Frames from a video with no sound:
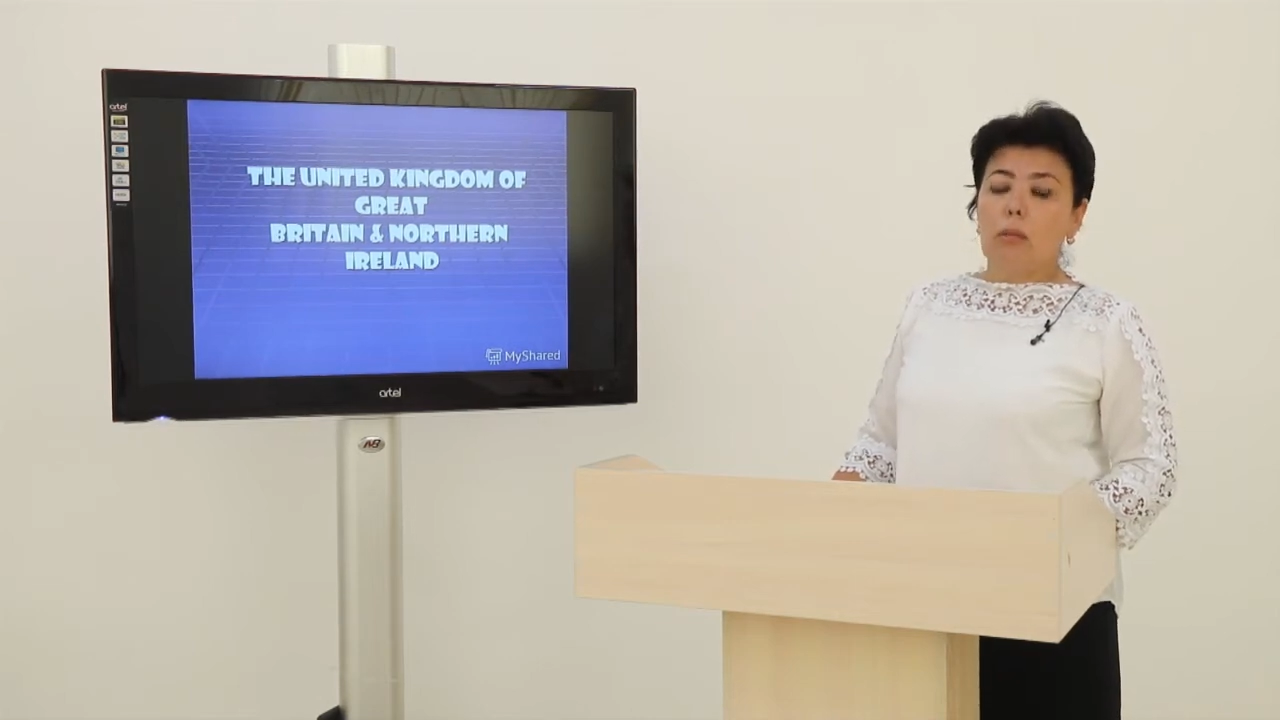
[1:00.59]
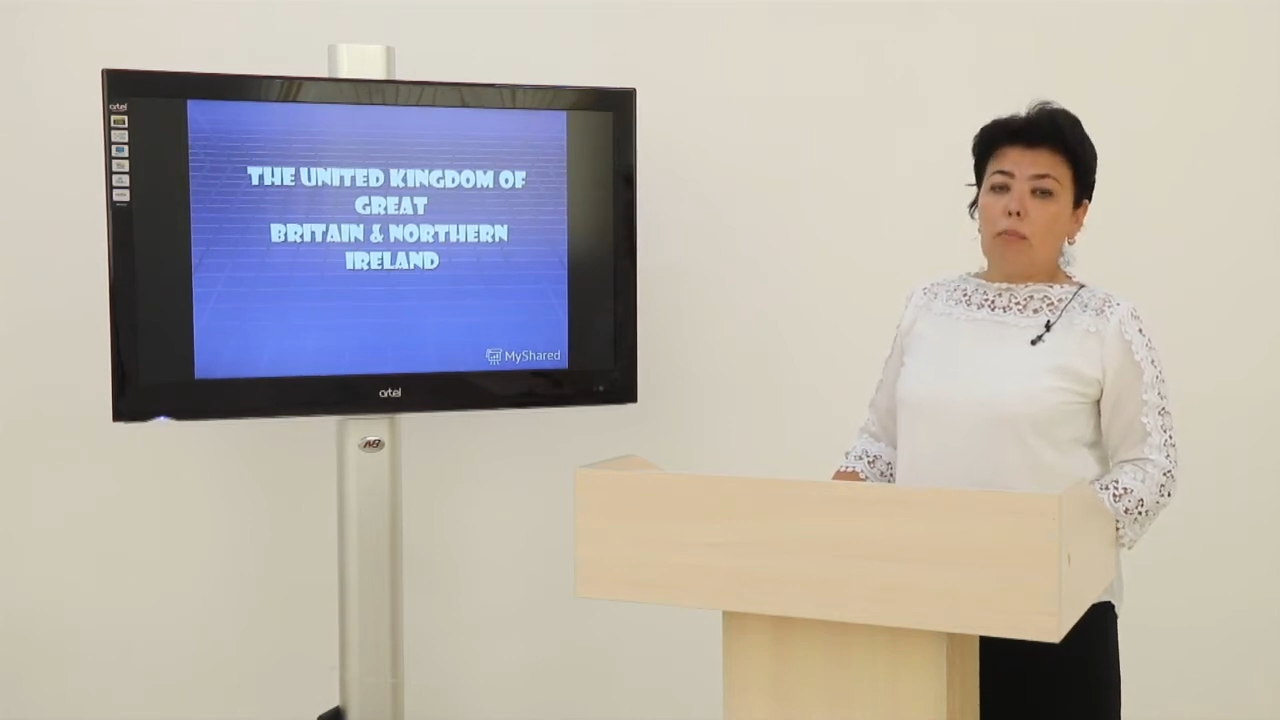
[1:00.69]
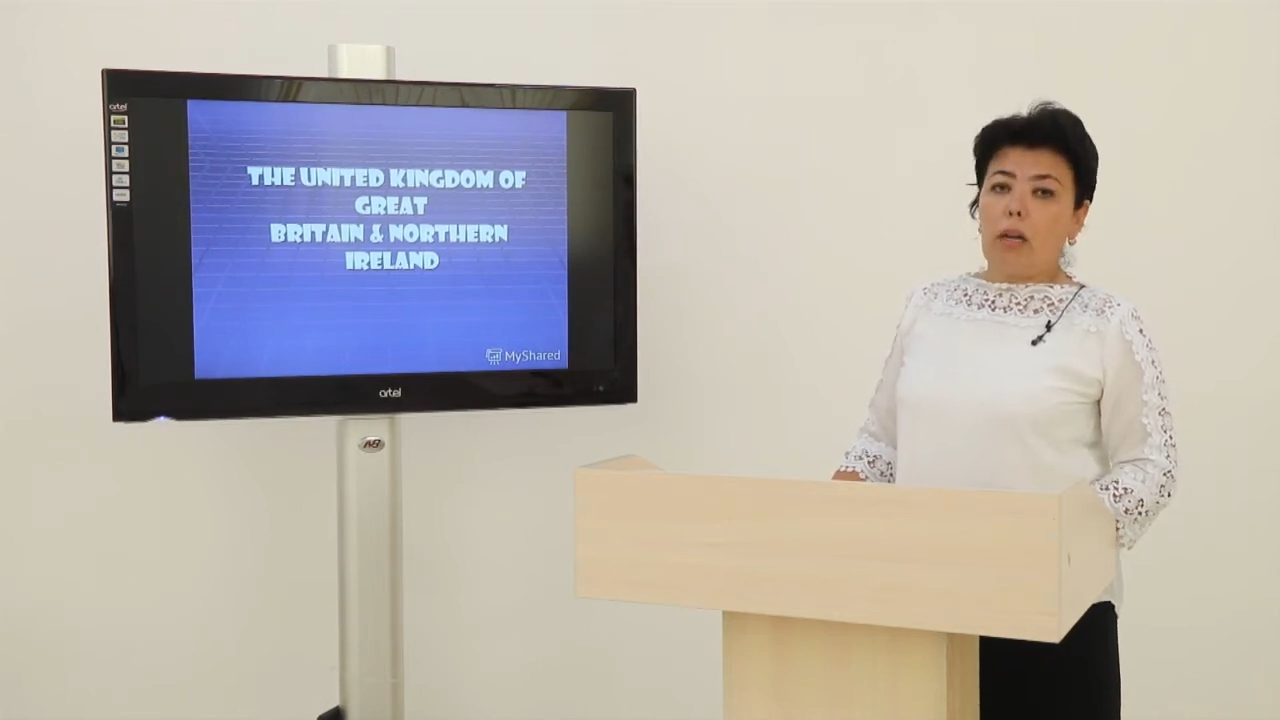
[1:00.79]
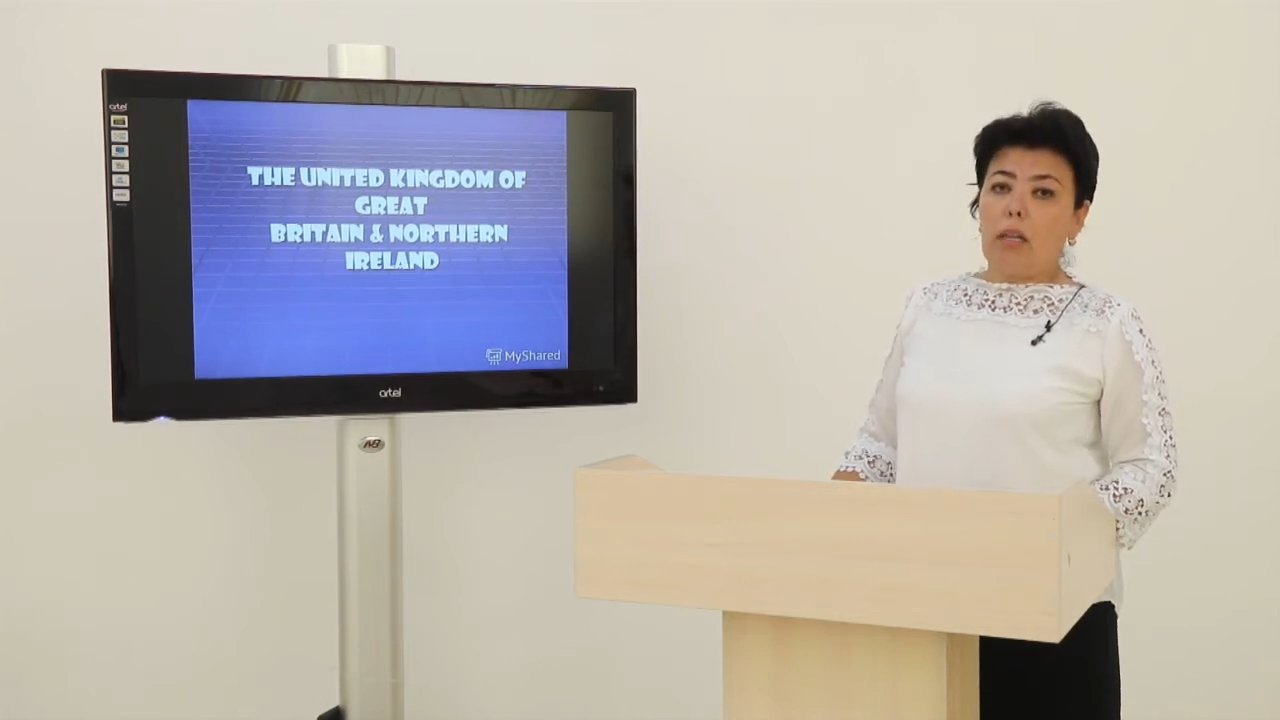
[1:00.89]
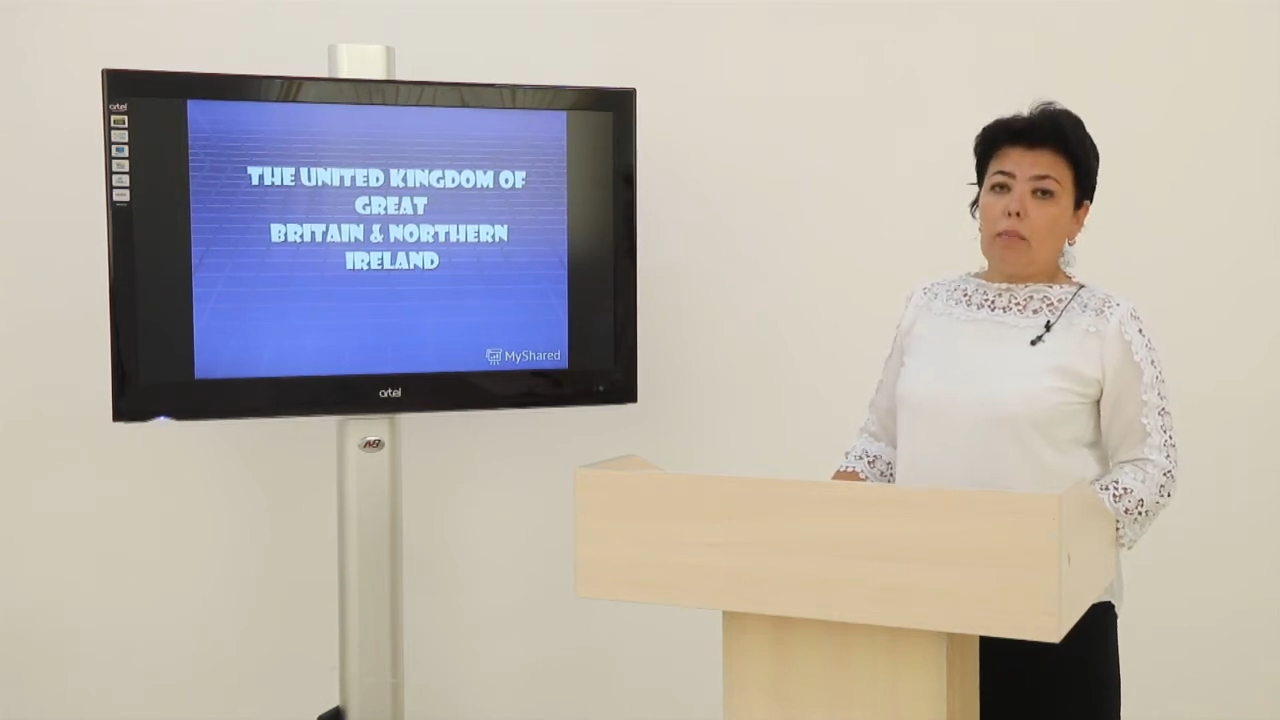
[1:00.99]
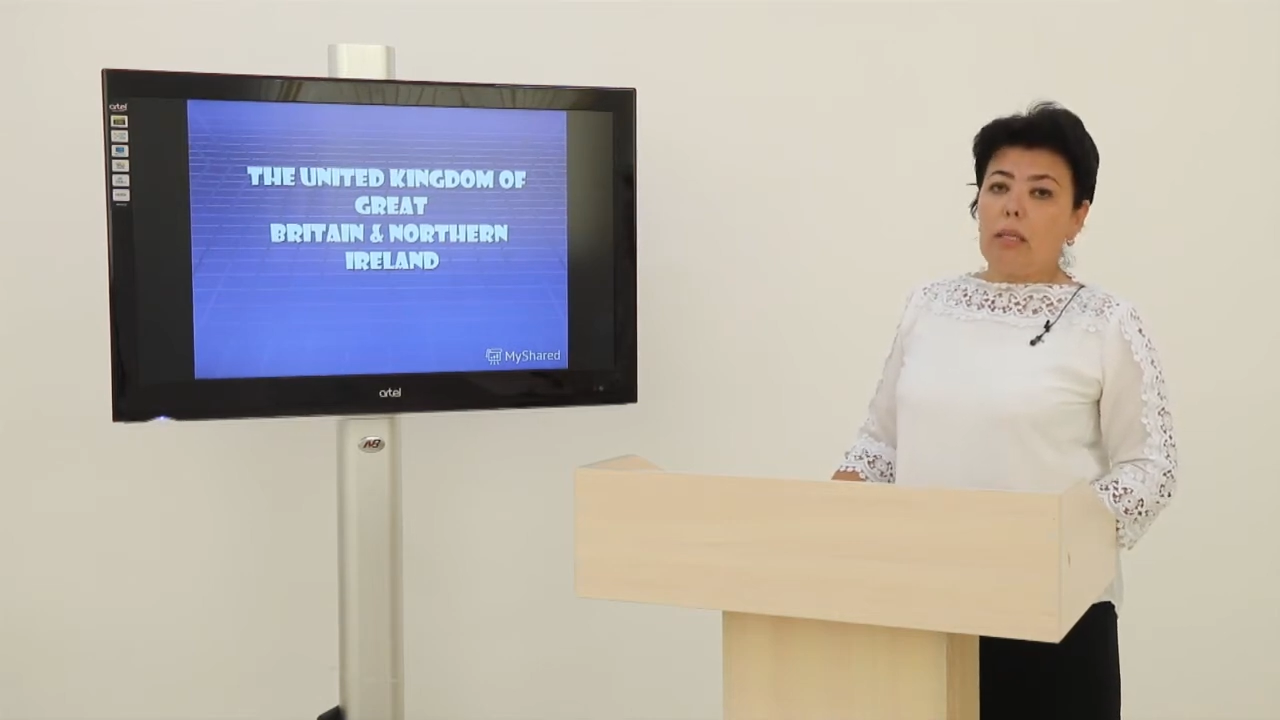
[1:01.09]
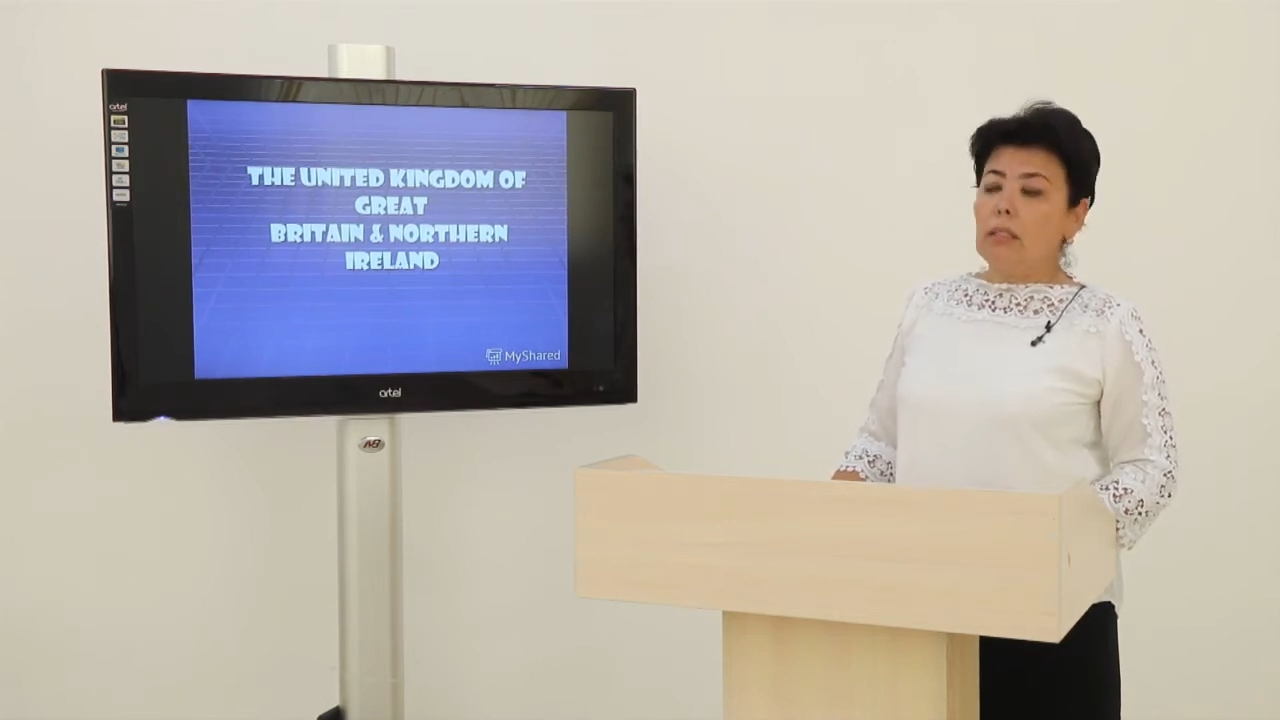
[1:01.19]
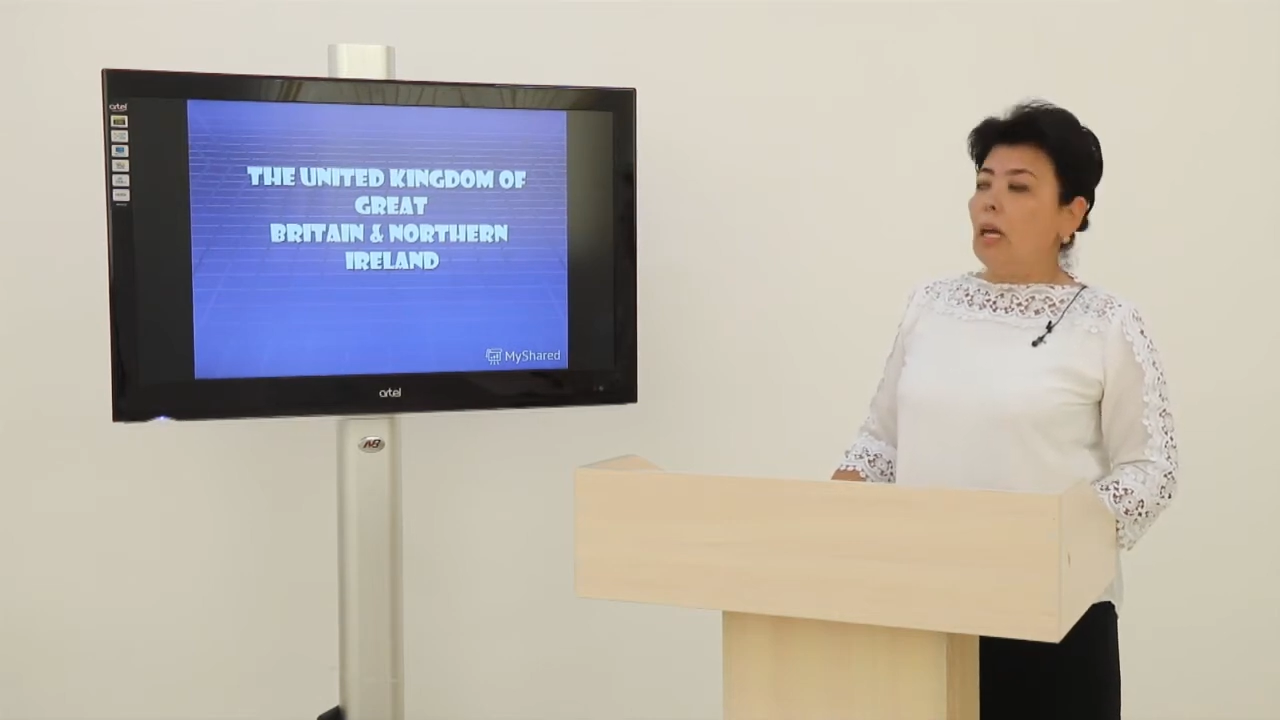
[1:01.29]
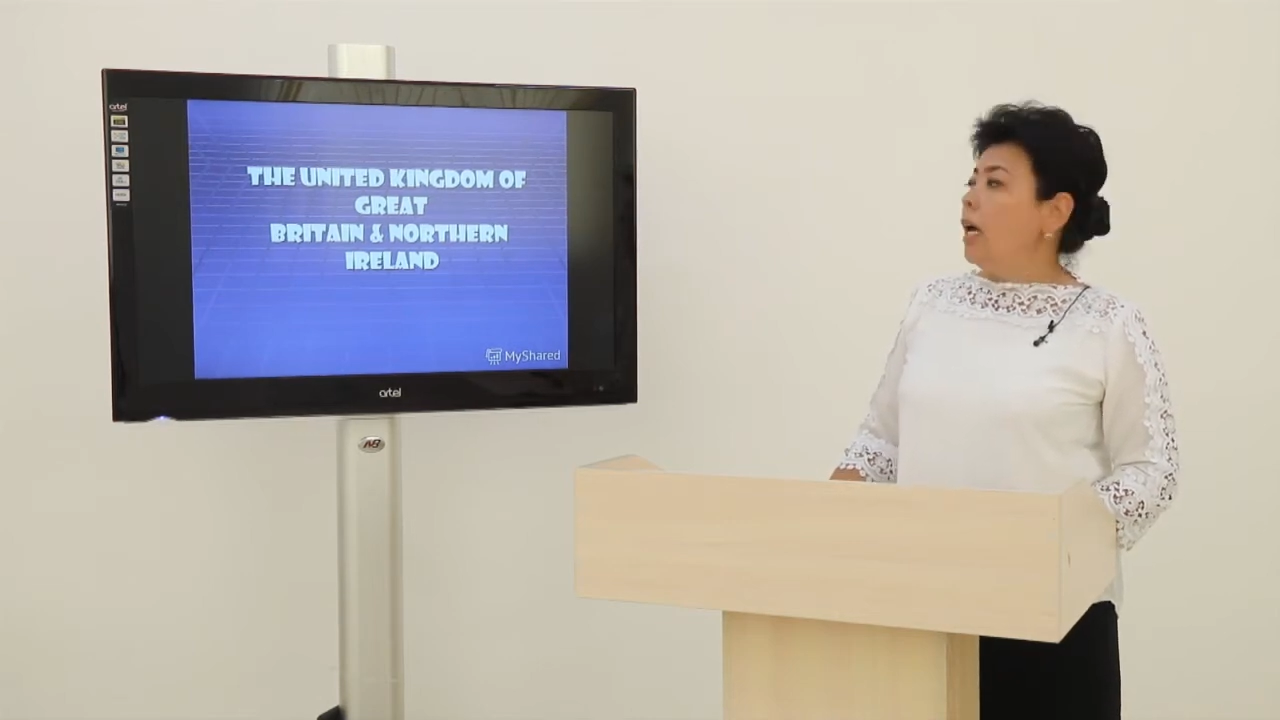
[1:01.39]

parliament?